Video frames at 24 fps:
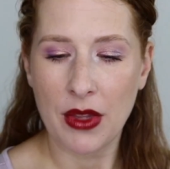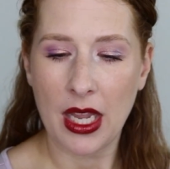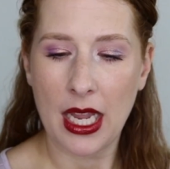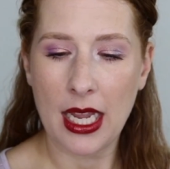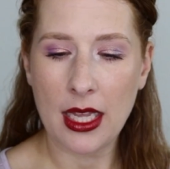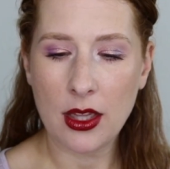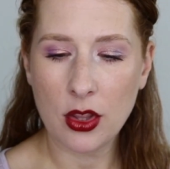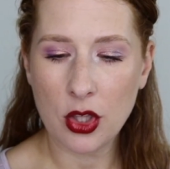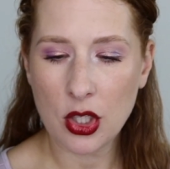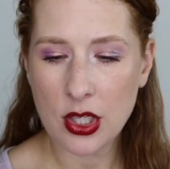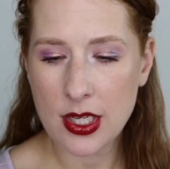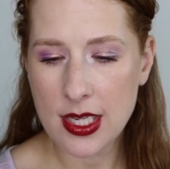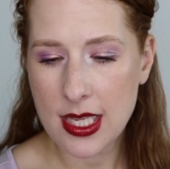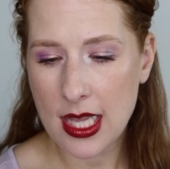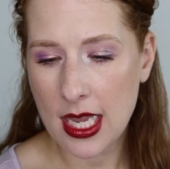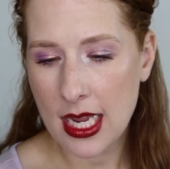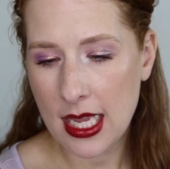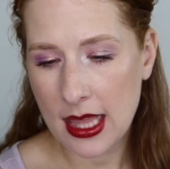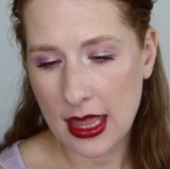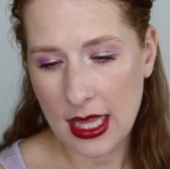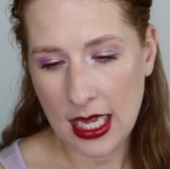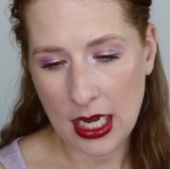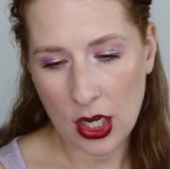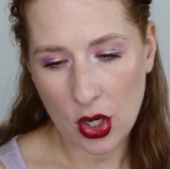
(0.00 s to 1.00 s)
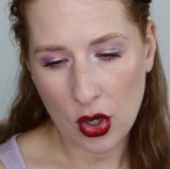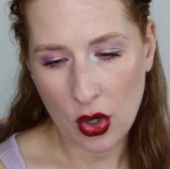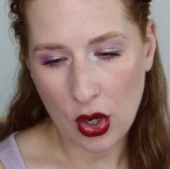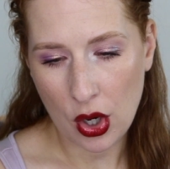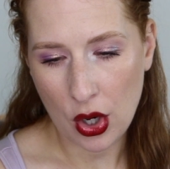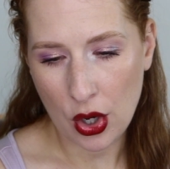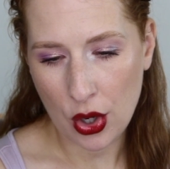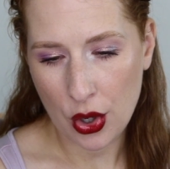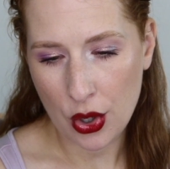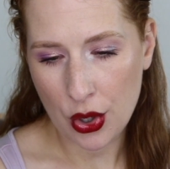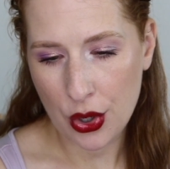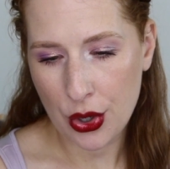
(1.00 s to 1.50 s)
It looks like there
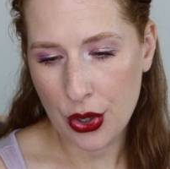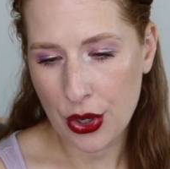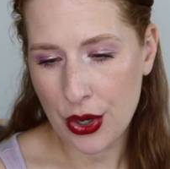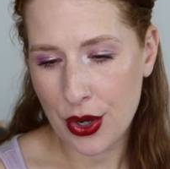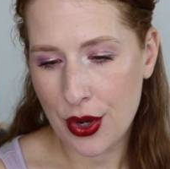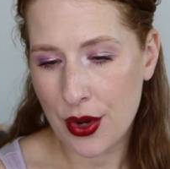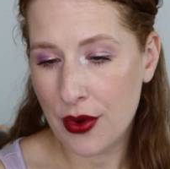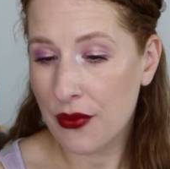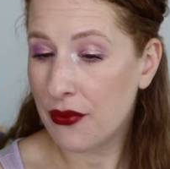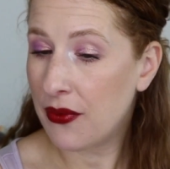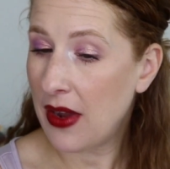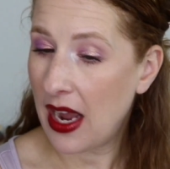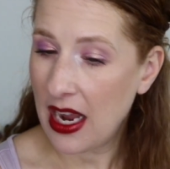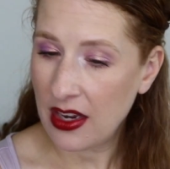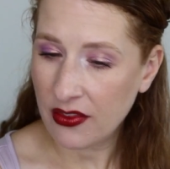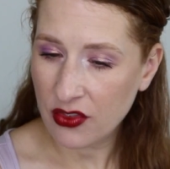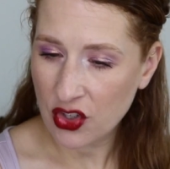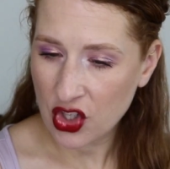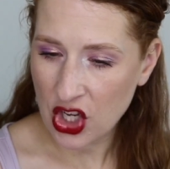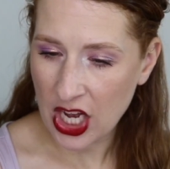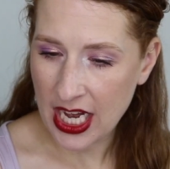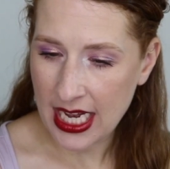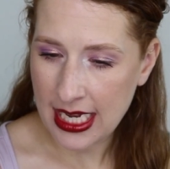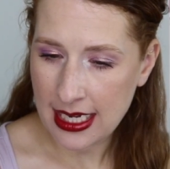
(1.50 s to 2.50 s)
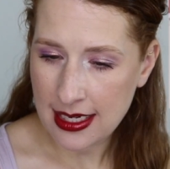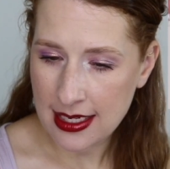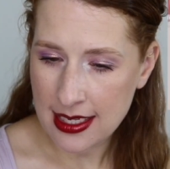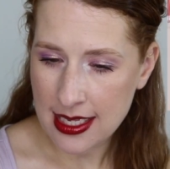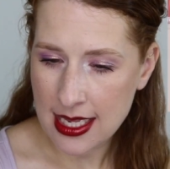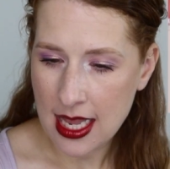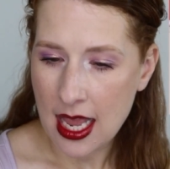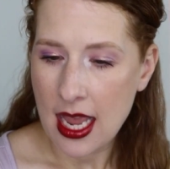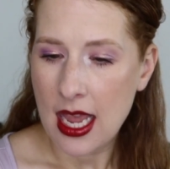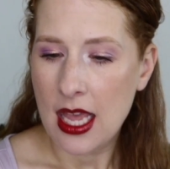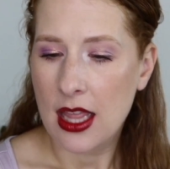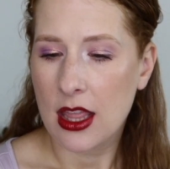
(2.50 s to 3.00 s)
are five shades.
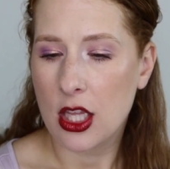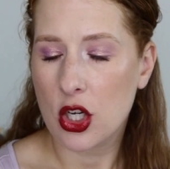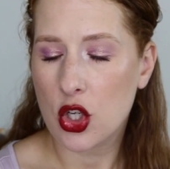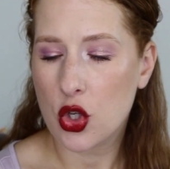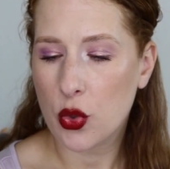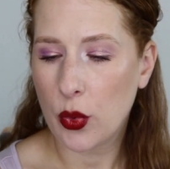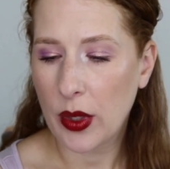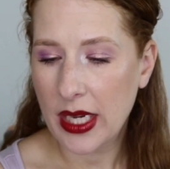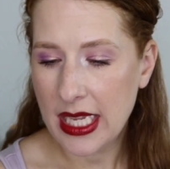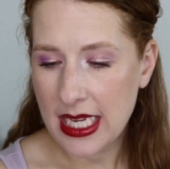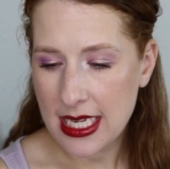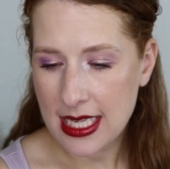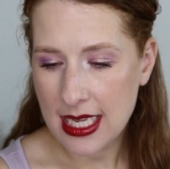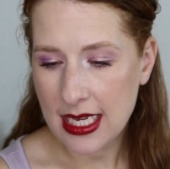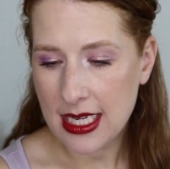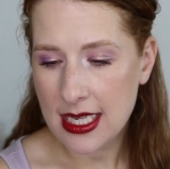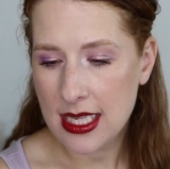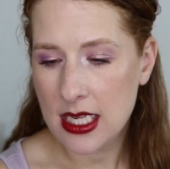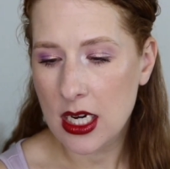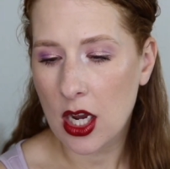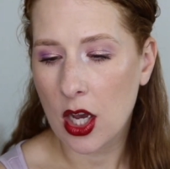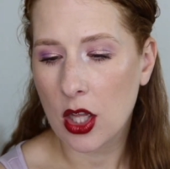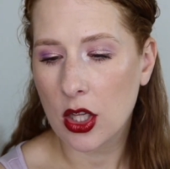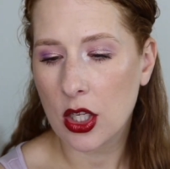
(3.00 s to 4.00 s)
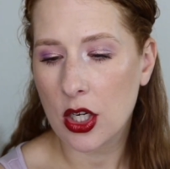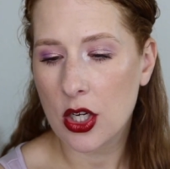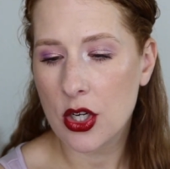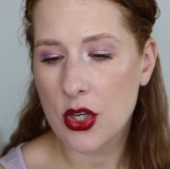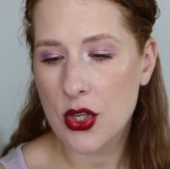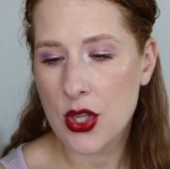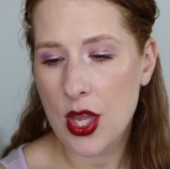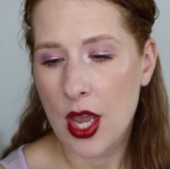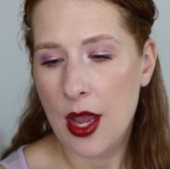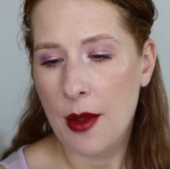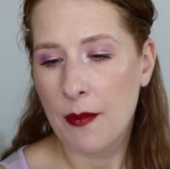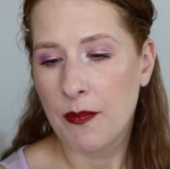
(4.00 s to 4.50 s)
They're
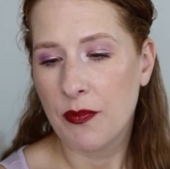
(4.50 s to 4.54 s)
$26.